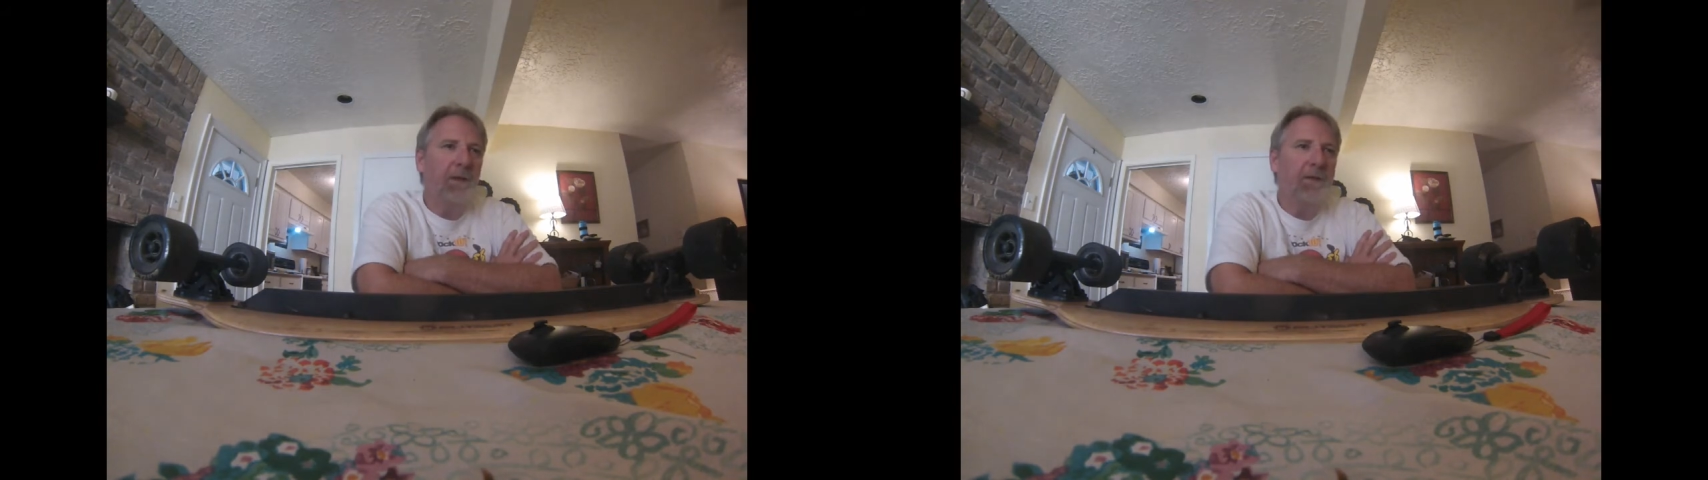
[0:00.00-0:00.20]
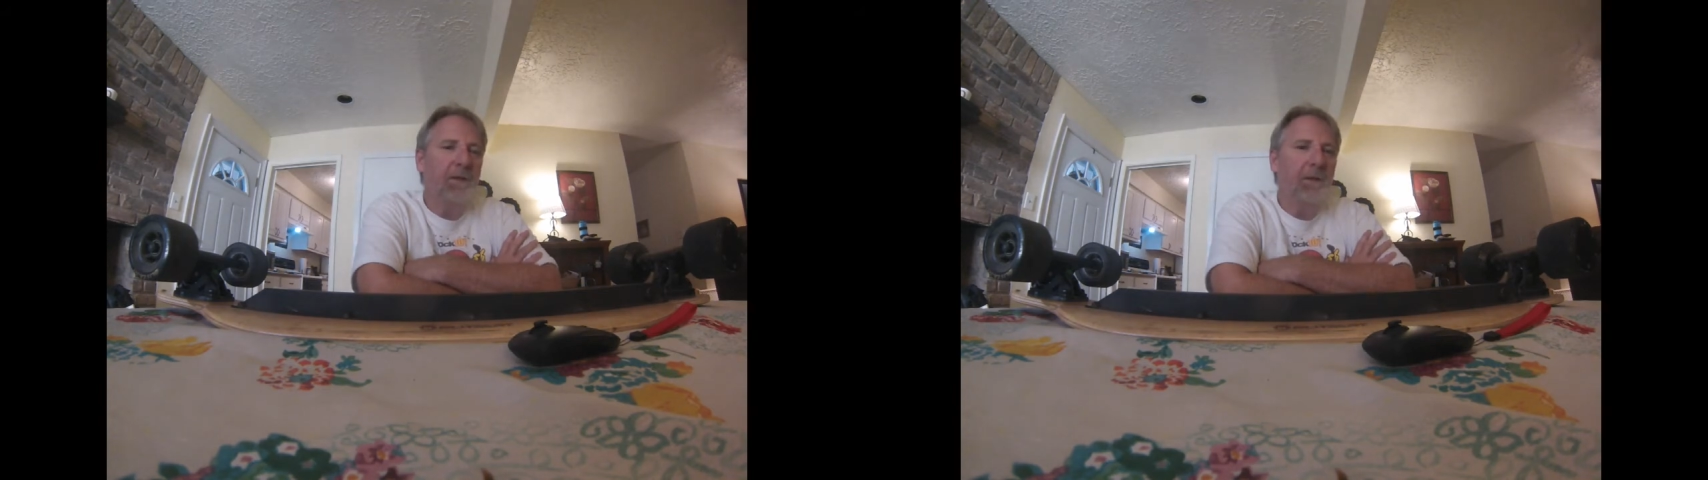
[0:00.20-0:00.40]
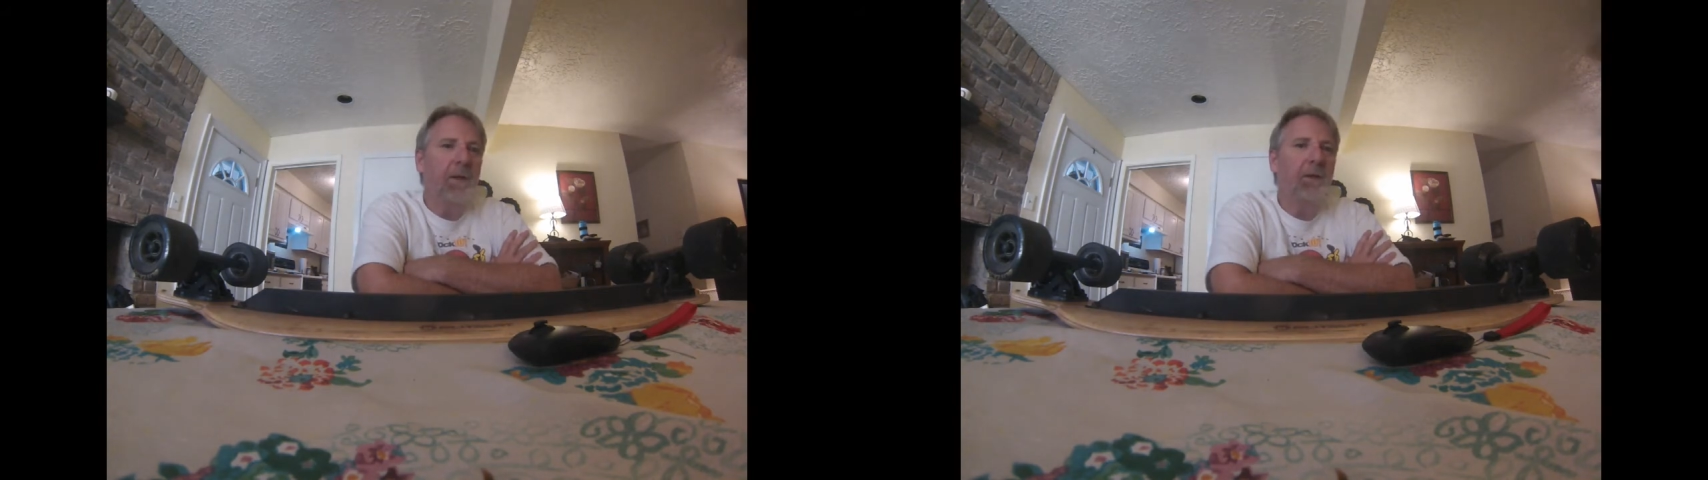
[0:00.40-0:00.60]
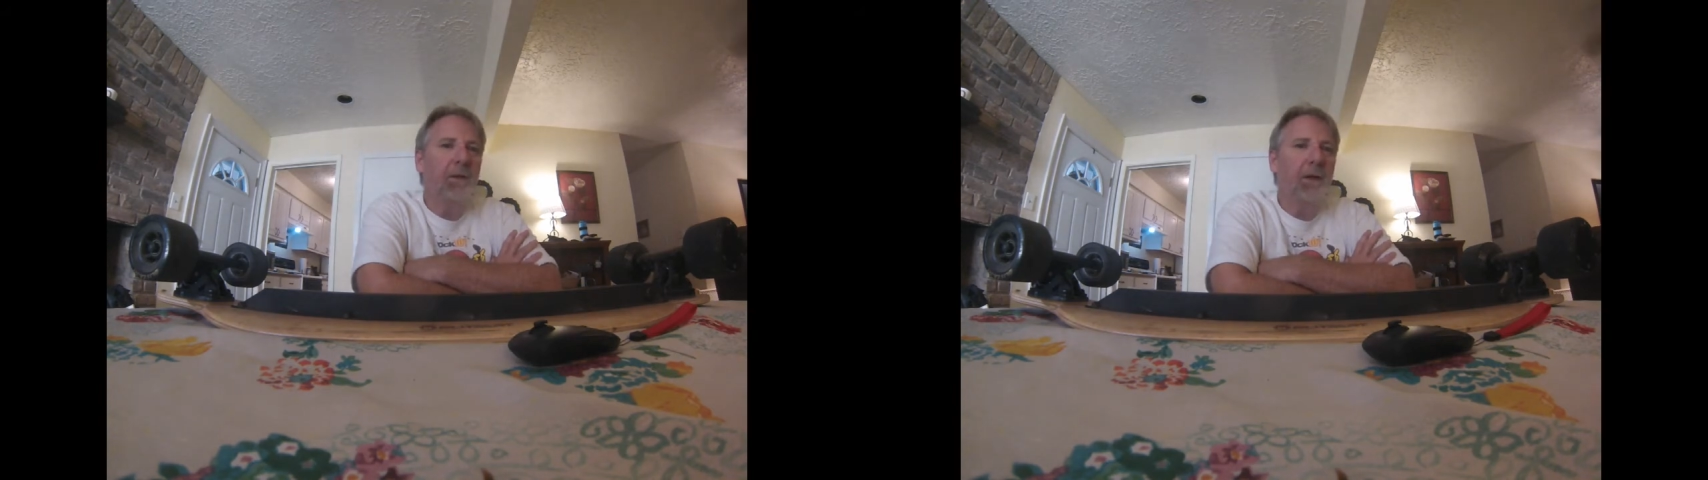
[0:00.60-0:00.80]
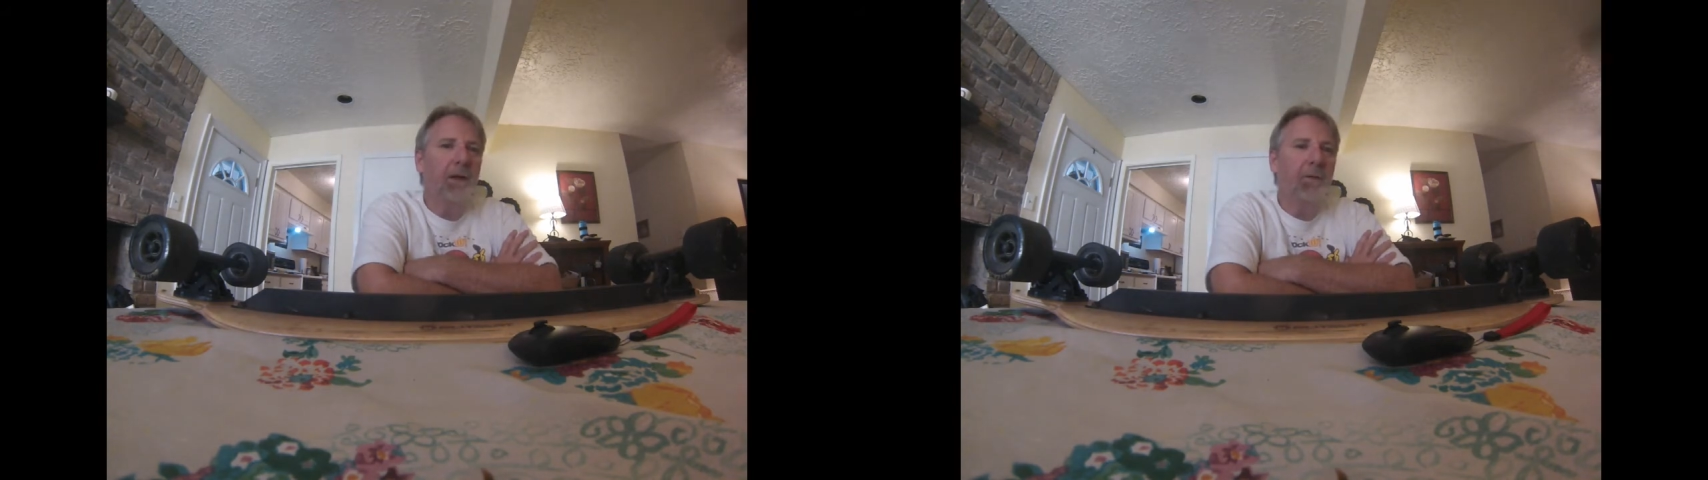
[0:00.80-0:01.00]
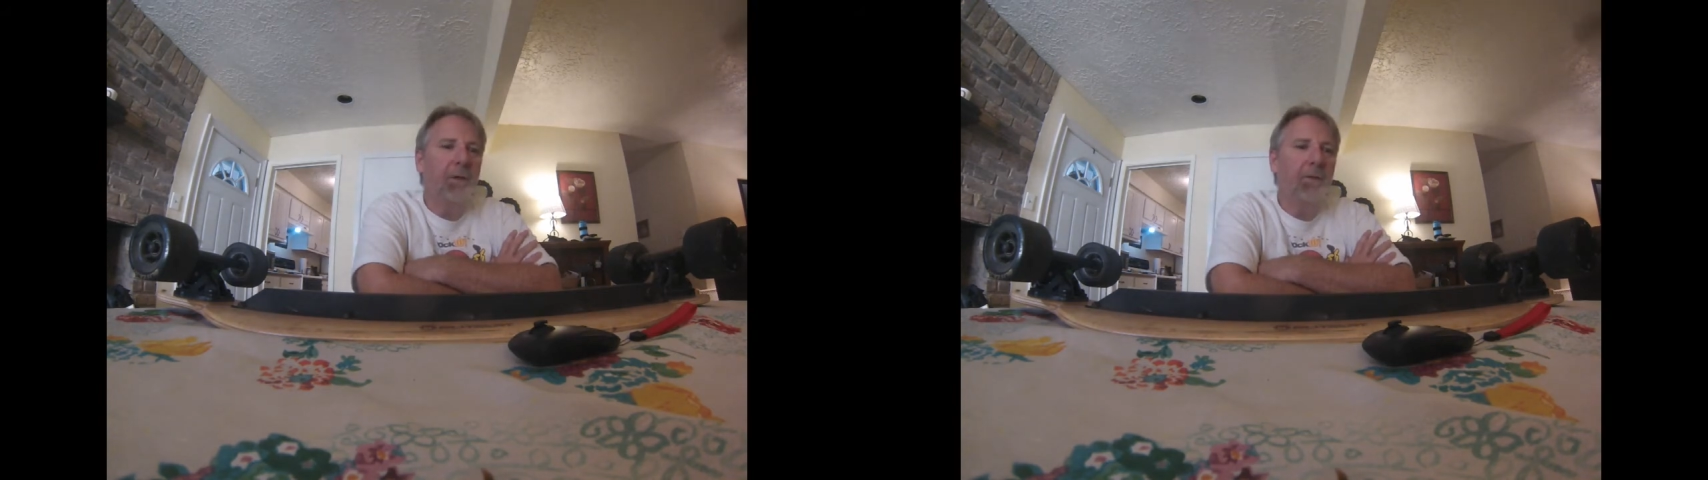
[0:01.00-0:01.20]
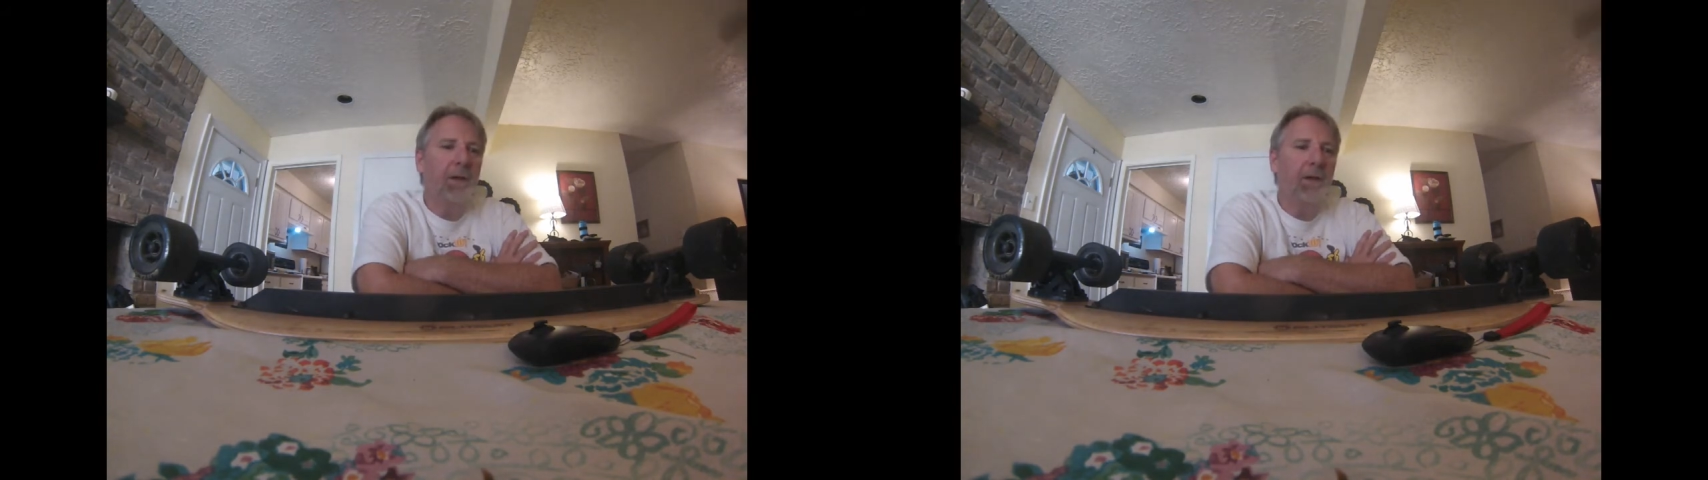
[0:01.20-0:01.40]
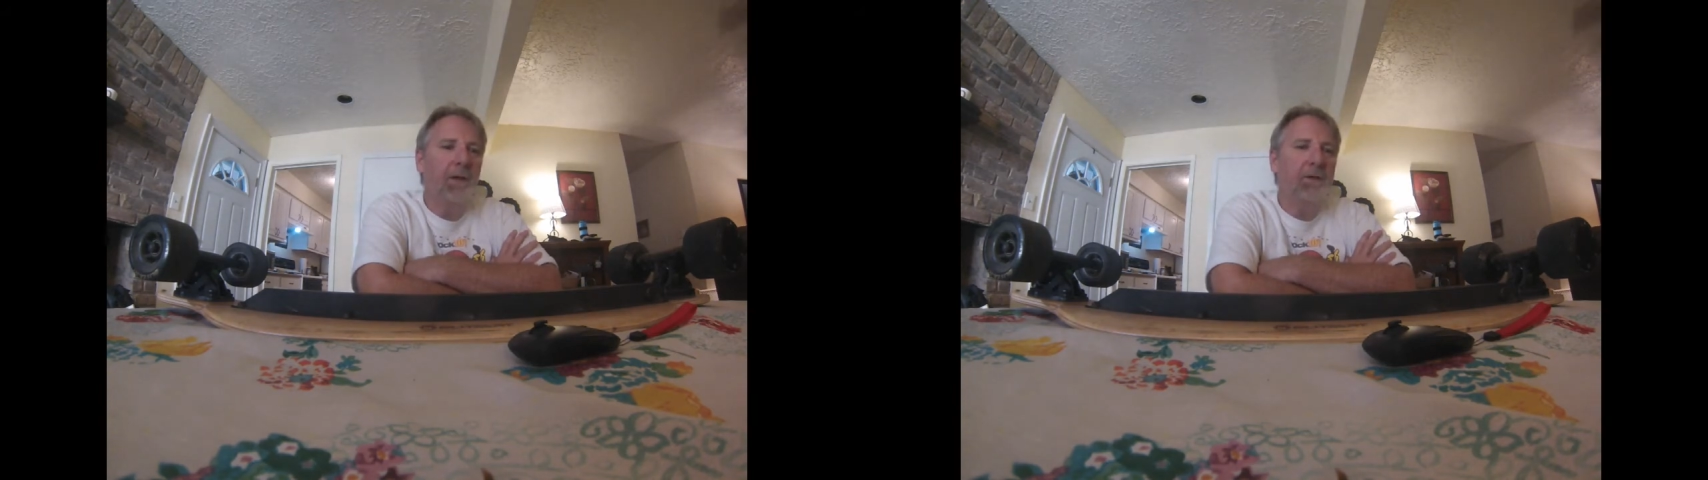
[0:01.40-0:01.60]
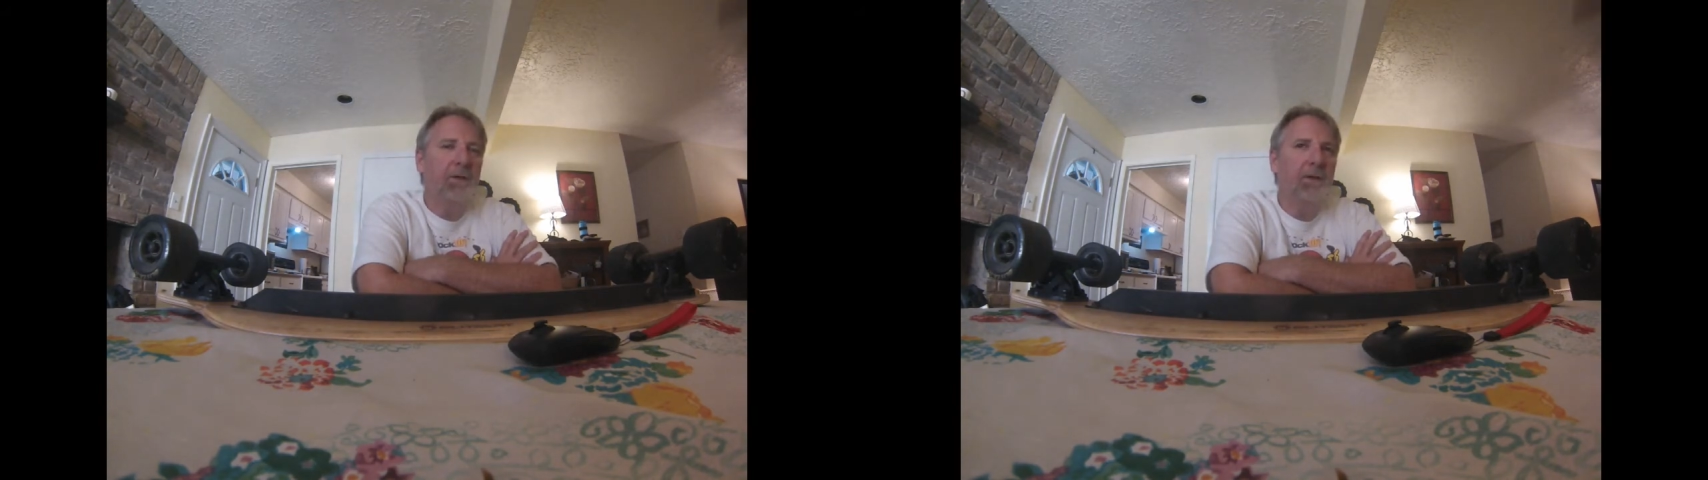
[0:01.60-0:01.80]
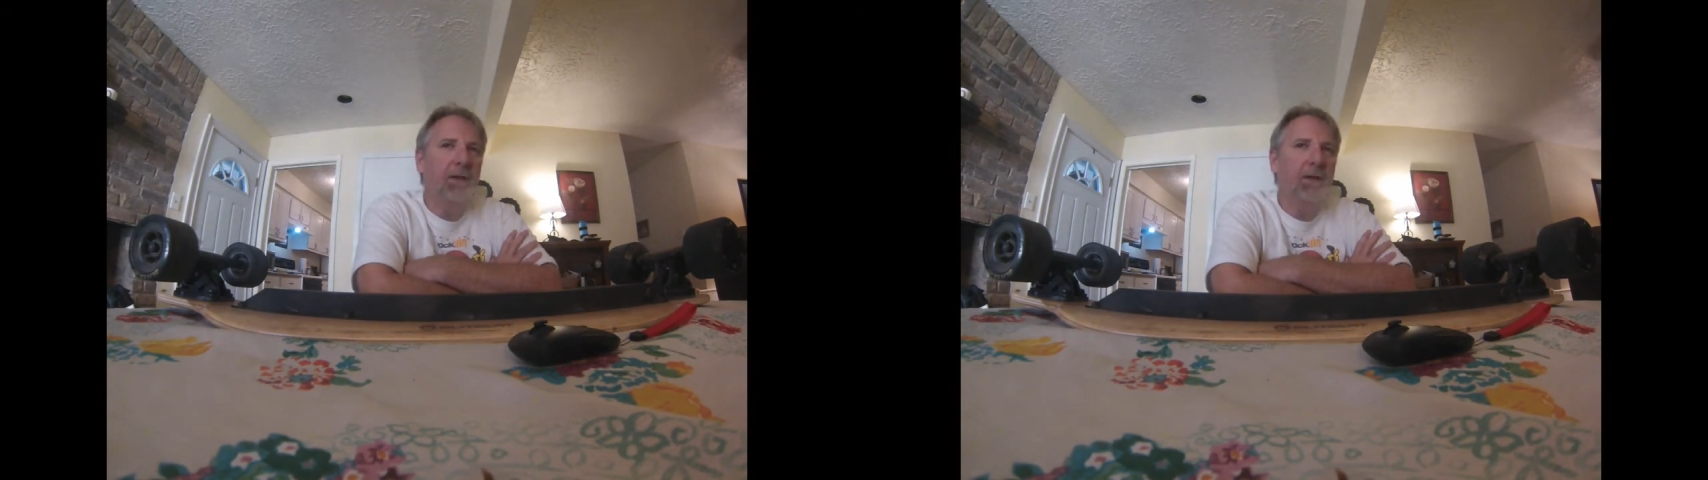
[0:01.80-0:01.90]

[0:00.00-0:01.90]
like I said, I'm 191 pounds.